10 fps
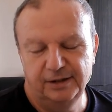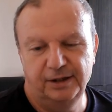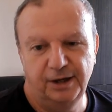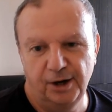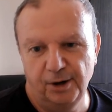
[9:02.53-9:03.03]

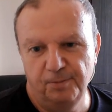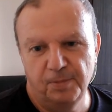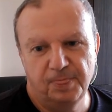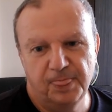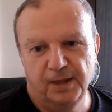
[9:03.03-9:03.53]
You know?
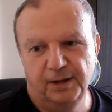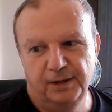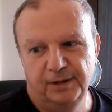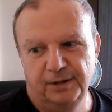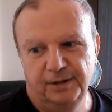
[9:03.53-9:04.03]

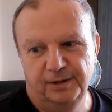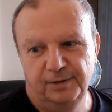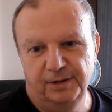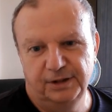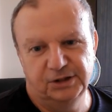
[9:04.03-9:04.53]

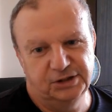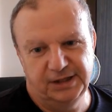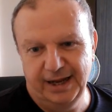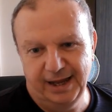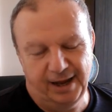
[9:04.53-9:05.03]
Because
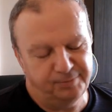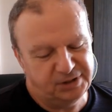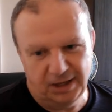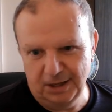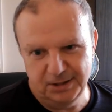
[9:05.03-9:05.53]
I'm
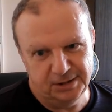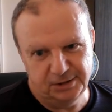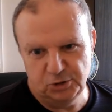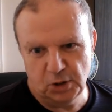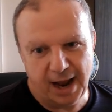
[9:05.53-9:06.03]
telling you,
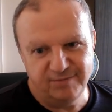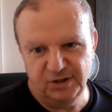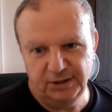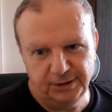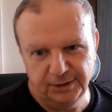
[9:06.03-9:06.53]

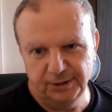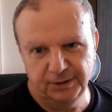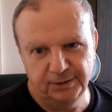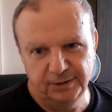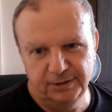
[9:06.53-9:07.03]
driving
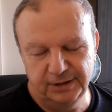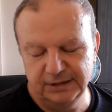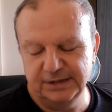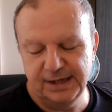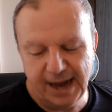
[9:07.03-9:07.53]
here
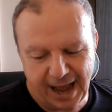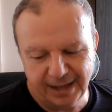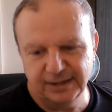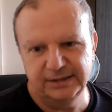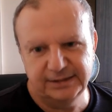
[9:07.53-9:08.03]
is
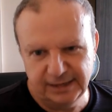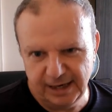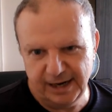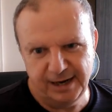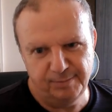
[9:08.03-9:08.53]
not the
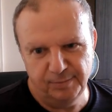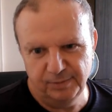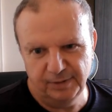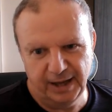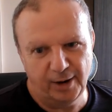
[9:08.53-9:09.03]
same
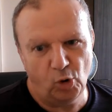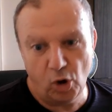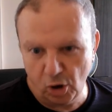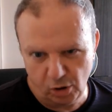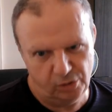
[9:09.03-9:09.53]
at
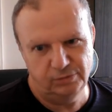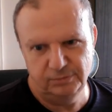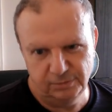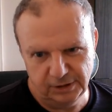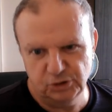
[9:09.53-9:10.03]
all
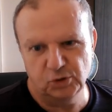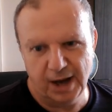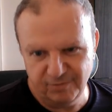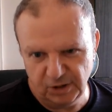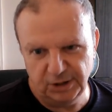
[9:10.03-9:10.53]
as
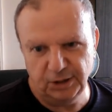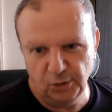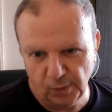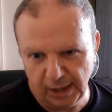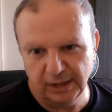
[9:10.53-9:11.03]
driving in the
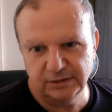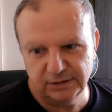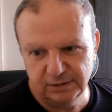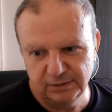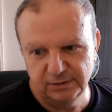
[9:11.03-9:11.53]
U.S.
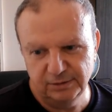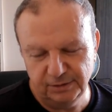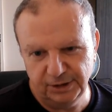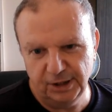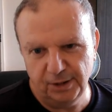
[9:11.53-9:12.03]

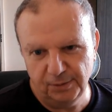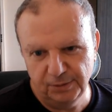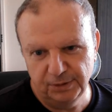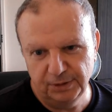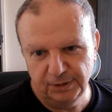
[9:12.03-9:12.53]
You know,
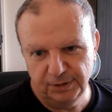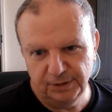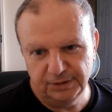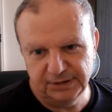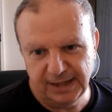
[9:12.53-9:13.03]

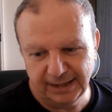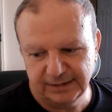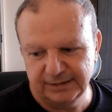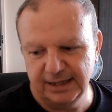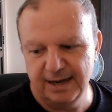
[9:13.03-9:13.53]
it's not
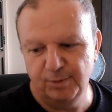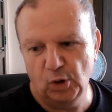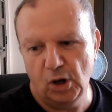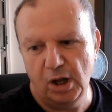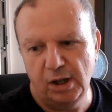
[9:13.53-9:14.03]
the same at
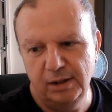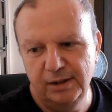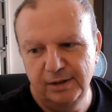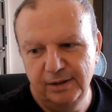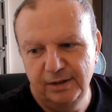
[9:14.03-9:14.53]
all,
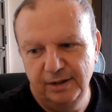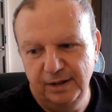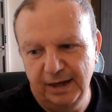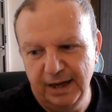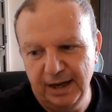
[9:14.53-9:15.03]

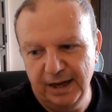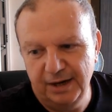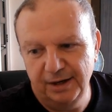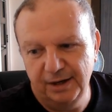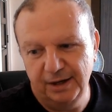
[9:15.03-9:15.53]

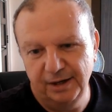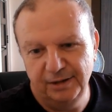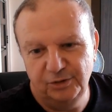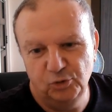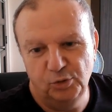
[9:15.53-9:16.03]
and
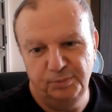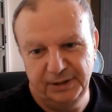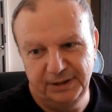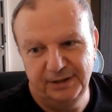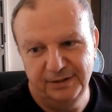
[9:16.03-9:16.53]
you'll
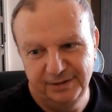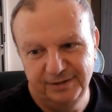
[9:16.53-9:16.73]
be,